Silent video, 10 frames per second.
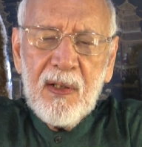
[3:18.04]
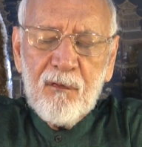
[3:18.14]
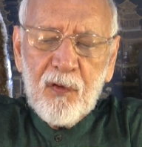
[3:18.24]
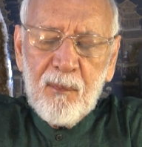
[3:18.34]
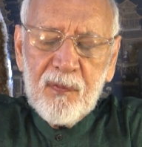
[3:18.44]

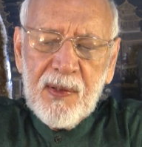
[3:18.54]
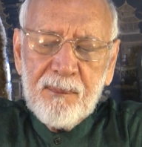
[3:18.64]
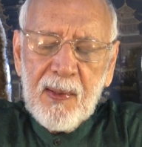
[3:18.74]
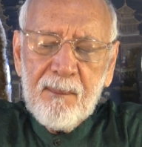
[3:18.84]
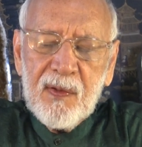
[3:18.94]
from
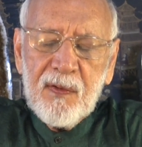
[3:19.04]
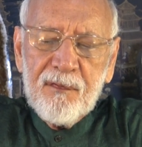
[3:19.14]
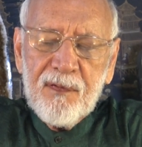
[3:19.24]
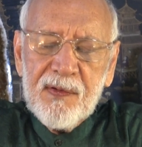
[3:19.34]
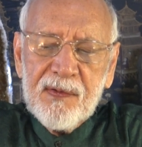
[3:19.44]
September the
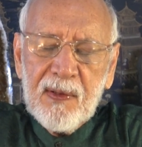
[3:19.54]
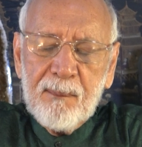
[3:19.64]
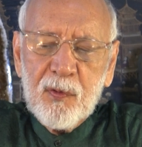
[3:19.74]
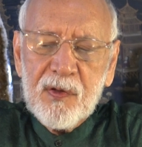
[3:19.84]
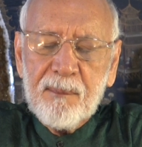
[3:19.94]
1st
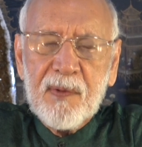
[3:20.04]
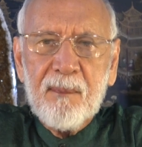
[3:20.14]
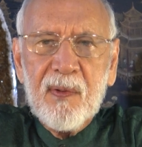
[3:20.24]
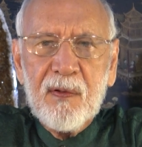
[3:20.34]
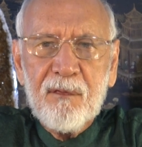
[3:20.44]
up to
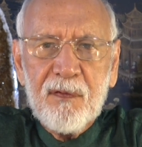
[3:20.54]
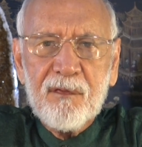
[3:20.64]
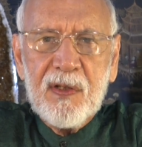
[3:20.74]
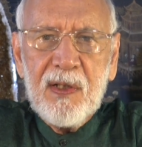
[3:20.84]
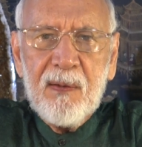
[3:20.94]
September the
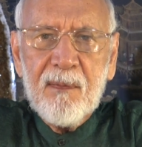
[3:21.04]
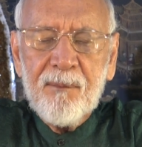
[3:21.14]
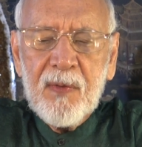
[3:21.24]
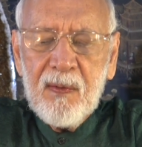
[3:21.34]
15th,